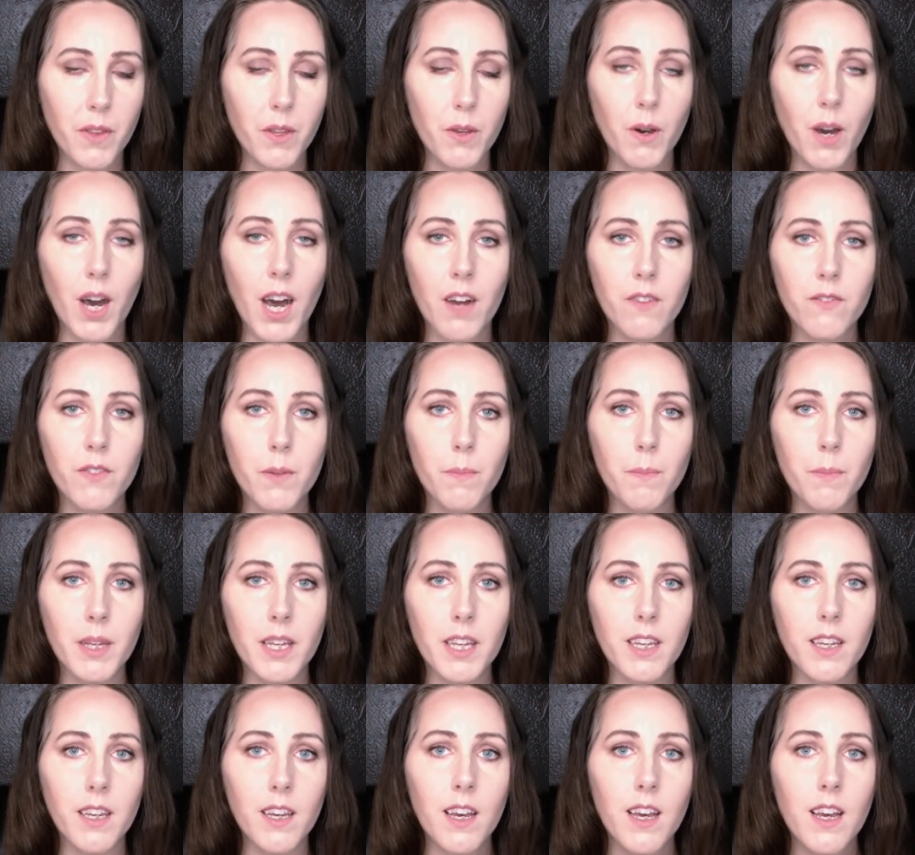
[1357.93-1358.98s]
You have to
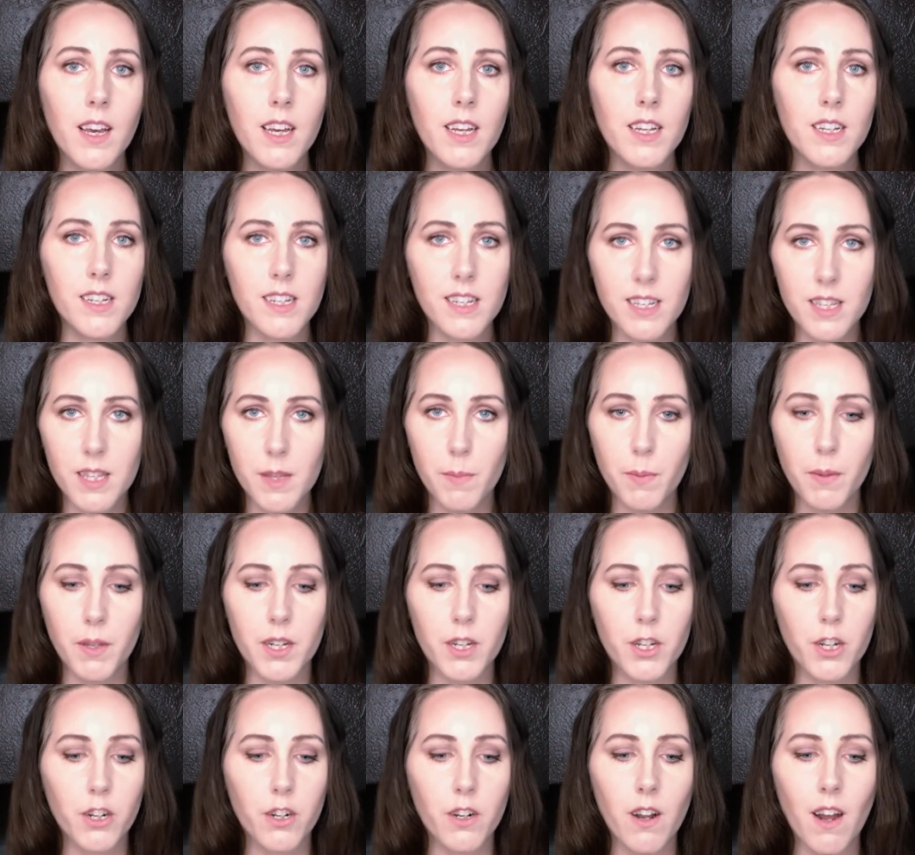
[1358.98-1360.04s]
be
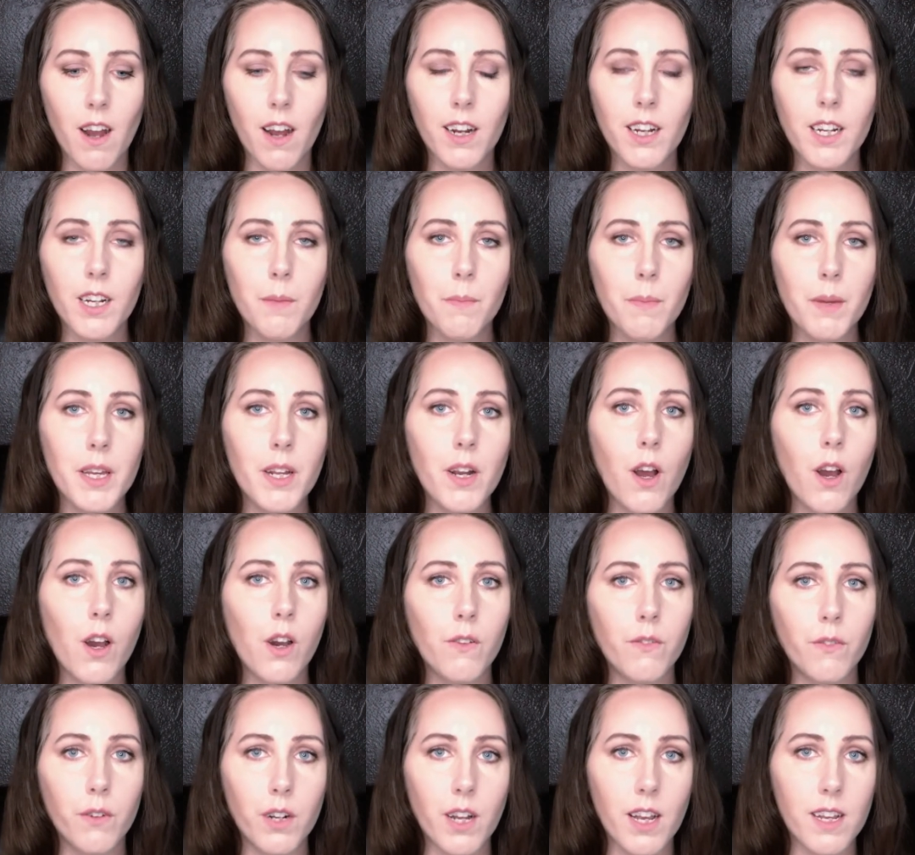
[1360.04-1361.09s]
disciplined. You're not going to be an
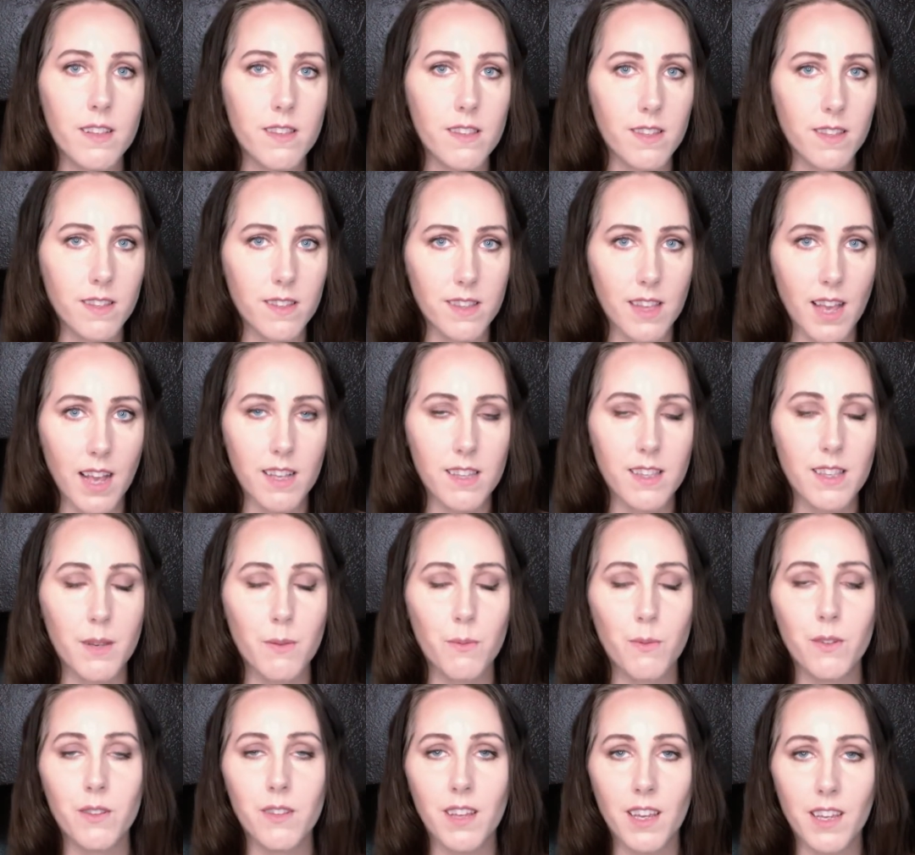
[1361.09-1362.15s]
overnight success.
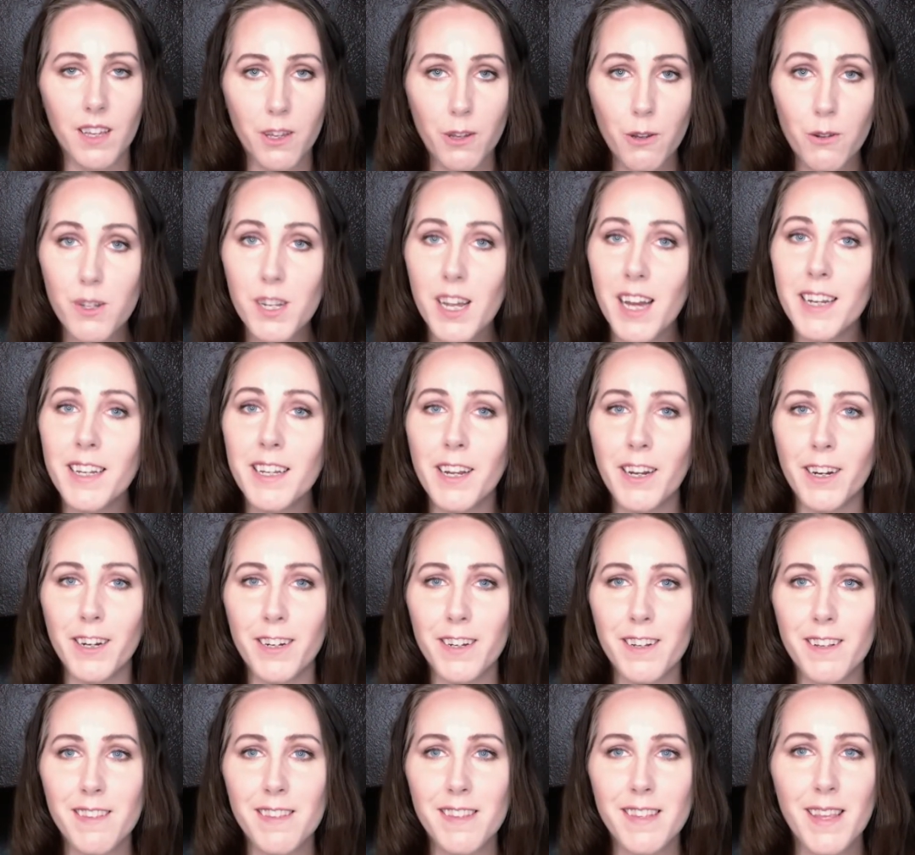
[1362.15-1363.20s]
It will take you 10
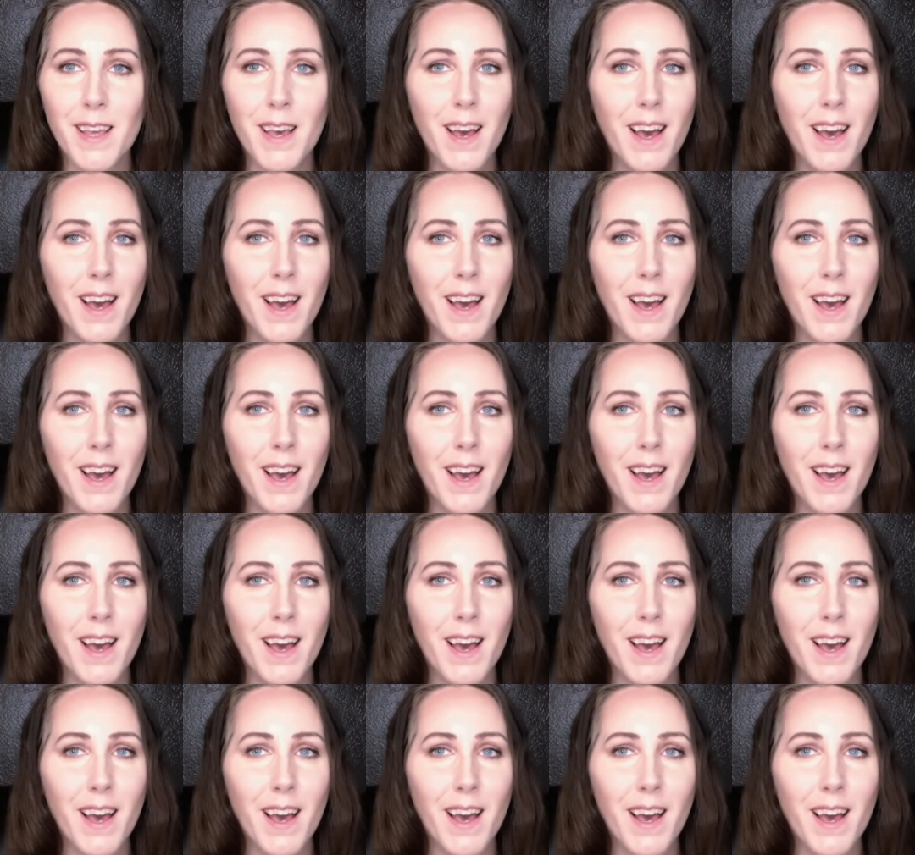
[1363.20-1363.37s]
years.